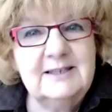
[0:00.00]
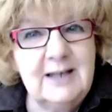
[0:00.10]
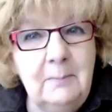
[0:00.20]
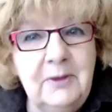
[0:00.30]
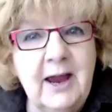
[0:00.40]

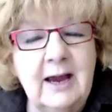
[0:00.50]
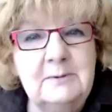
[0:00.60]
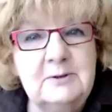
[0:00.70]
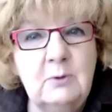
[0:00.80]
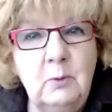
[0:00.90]

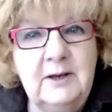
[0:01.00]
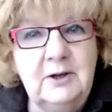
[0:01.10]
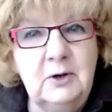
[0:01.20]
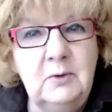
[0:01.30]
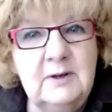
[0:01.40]
sometimes what we
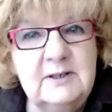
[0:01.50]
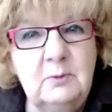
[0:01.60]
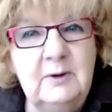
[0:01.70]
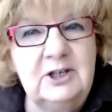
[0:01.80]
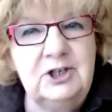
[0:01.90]
do is
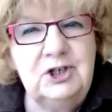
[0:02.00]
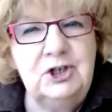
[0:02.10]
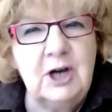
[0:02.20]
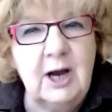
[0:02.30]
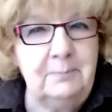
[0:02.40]
we
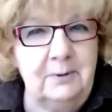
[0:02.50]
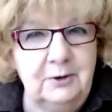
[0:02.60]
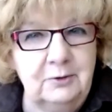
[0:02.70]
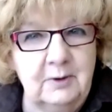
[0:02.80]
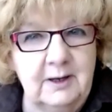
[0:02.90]
jump
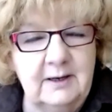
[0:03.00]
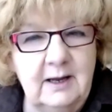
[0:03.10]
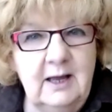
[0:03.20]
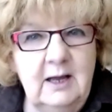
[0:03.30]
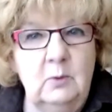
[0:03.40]
into it.
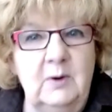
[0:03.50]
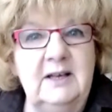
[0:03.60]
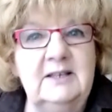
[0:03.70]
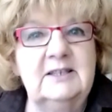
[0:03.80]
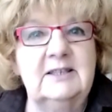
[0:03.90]

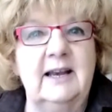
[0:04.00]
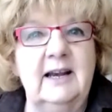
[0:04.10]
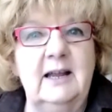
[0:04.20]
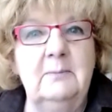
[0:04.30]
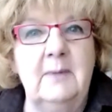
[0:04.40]
We
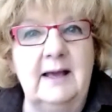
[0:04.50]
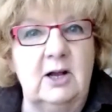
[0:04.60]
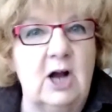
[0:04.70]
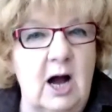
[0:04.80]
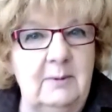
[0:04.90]
suddenly make
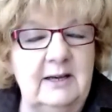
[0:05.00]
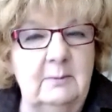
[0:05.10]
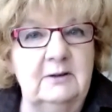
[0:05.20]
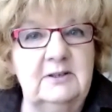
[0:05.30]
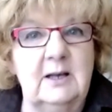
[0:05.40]
a comment
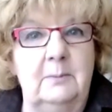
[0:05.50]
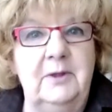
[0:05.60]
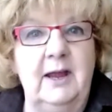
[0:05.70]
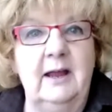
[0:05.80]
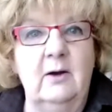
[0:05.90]
about
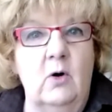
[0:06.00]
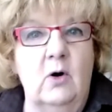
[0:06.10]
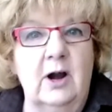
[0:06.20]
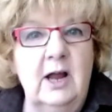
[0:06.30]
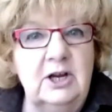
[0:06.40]
something
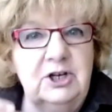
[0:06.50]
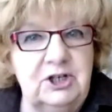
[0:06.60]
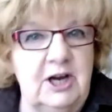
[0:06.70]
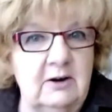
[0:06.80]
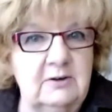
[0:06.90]
or
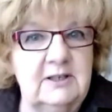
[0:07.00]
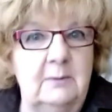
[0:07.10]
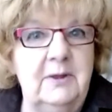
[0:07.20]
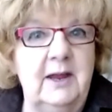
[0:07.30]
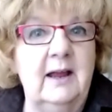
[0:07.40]
share
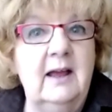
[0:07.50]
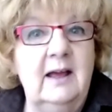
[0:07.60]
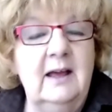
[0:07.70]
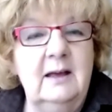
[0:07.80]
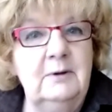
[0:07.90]
something
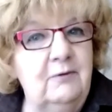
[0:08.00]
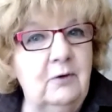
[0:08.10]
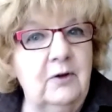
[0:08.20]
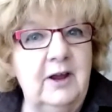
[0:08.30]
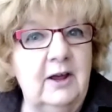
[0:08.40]

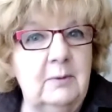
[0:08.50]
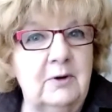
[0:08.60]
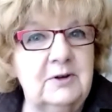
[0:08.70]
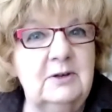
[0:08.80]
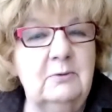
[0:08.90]
before the other
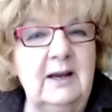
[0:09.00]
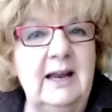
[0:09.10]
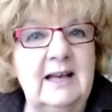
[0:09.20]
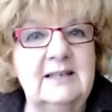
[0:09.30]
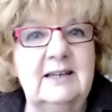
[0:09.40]
person
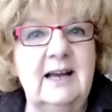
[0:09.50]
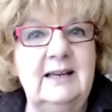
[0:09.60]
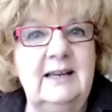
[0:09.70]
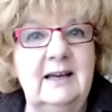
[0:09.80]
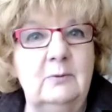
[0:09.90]
really has an
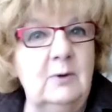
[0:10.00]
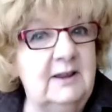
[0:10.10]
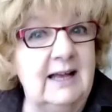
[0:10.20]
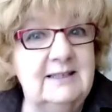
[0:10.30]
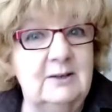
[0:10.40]
idea
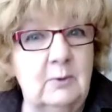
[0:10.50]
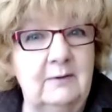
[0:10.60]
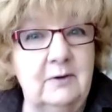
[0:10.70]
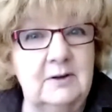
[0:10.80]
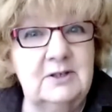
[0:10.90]
what that's in
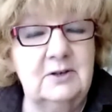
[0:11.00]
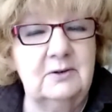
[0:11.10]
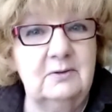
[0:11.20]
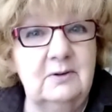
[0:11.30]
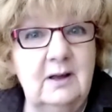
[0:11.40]
reference
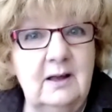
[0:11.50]
to.